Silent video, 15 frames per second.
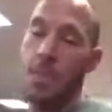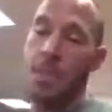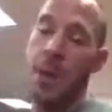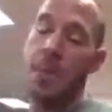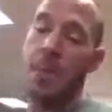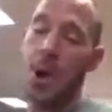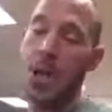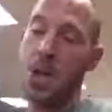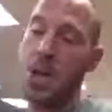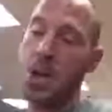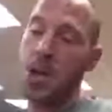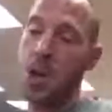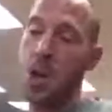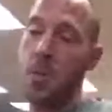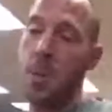big punching
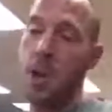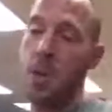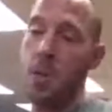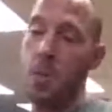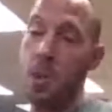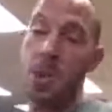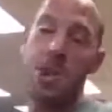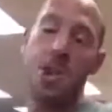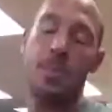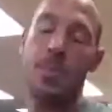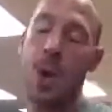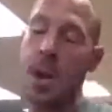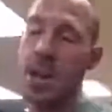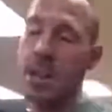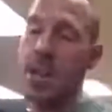Thurman, which Tim
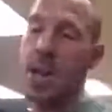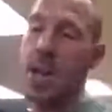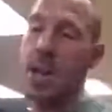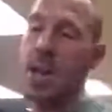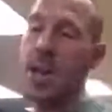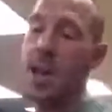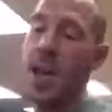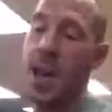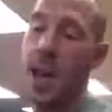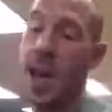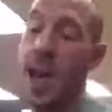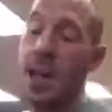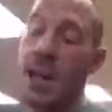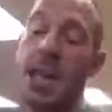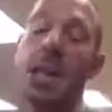Bradley's not,
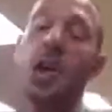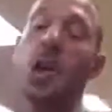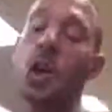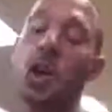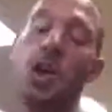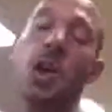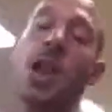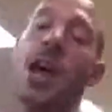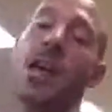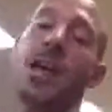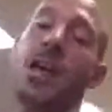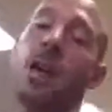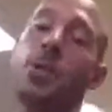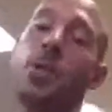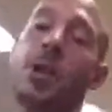and he looked like
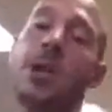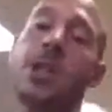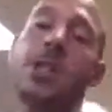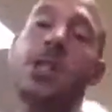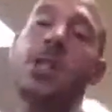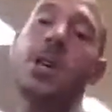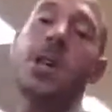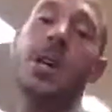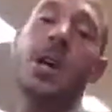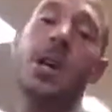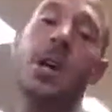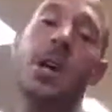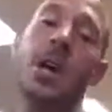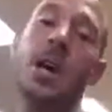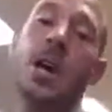he was
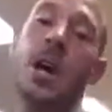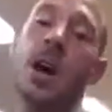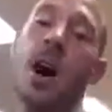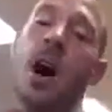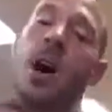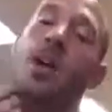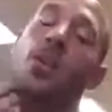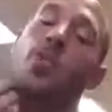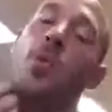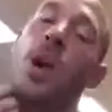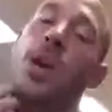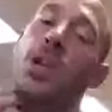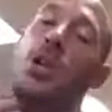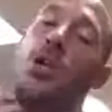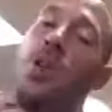on his
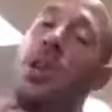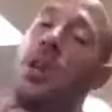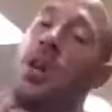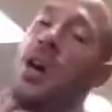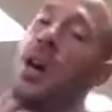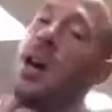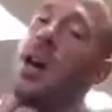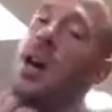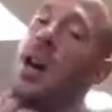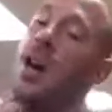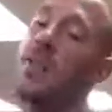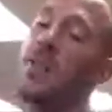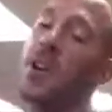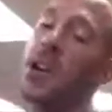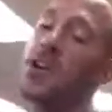way to a
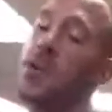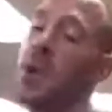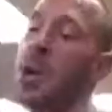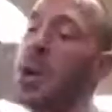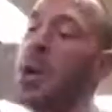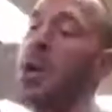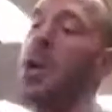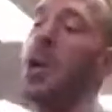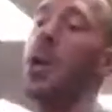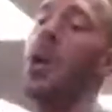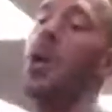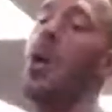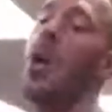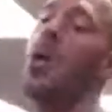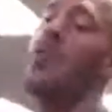victory
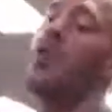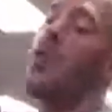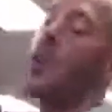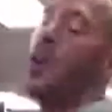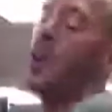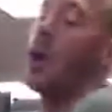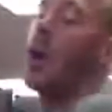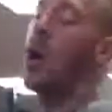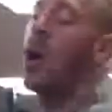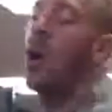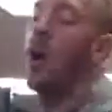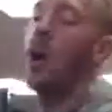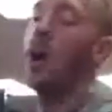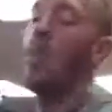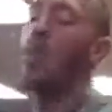over
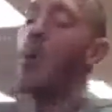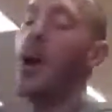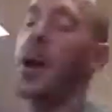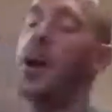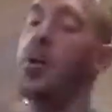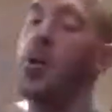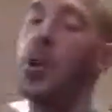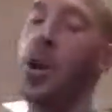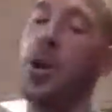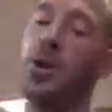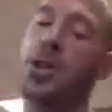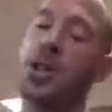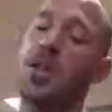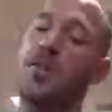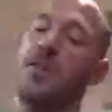Brandon
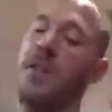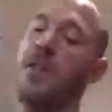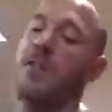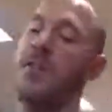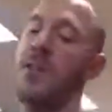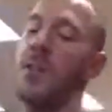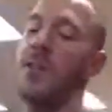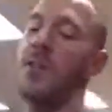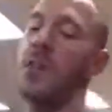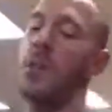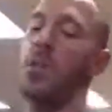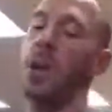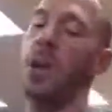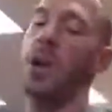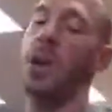Rios if he
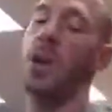wouldn't